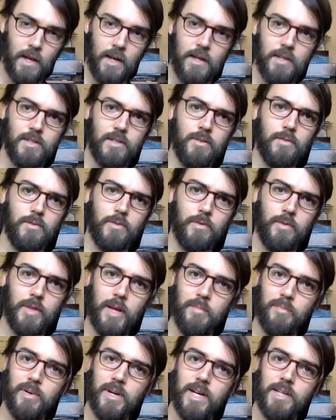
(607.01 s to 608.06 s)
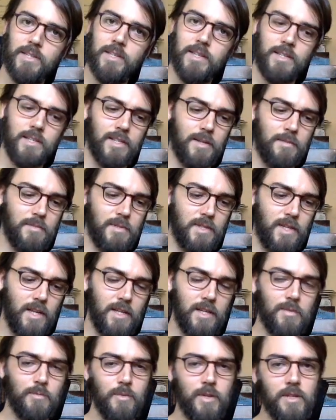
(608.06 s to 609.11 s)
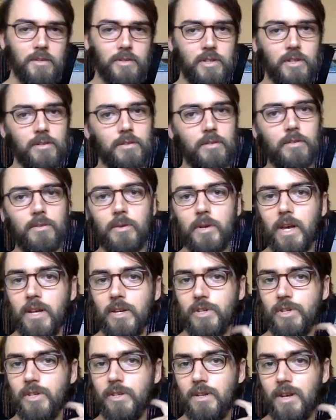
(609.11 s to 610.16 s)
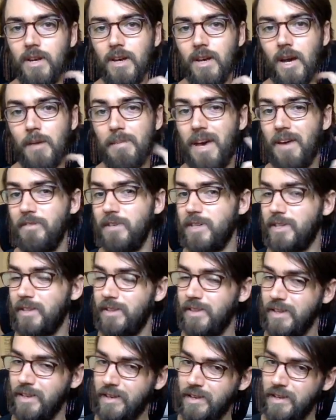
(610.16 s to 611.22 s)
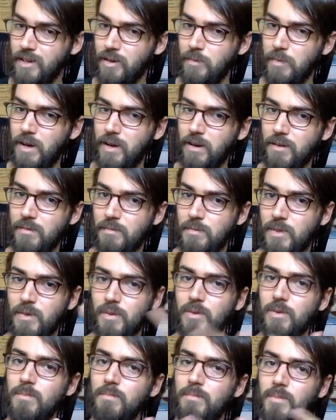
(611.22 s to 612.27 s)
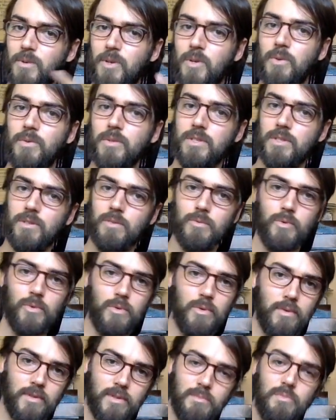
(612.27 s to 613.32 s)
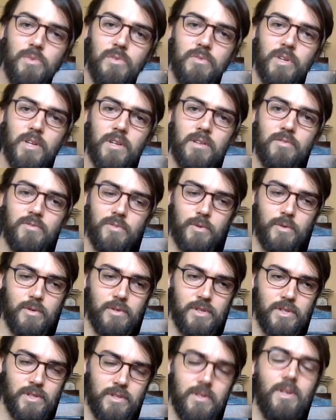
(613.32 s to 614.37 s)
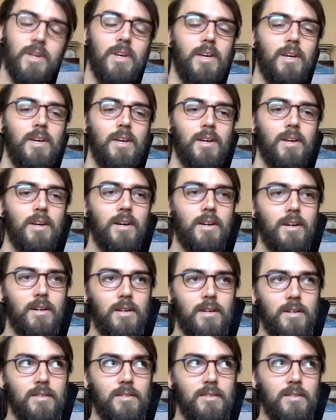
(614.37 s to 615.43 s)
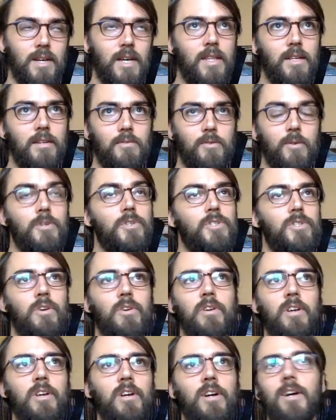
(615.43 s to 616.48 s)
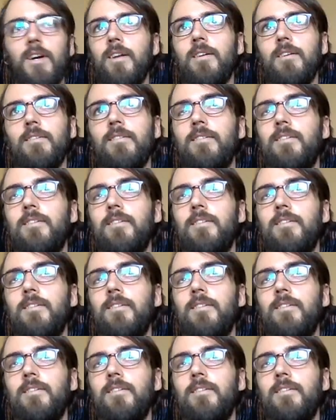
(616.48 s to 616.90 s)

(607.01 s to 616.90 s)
So through that process, I'm staying in one general location. I'm having to think about the notes, the root notes moving in fourths, and then of course starting on